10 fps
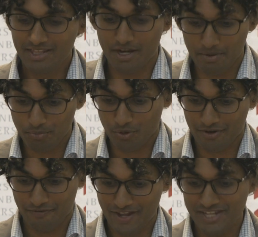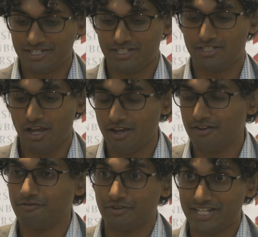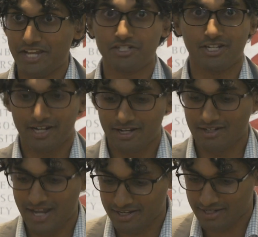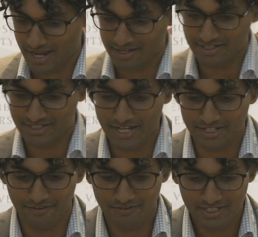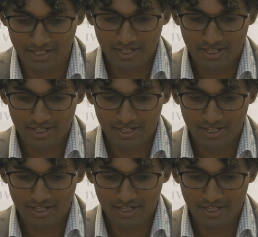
that an employer faces of retention and incentives.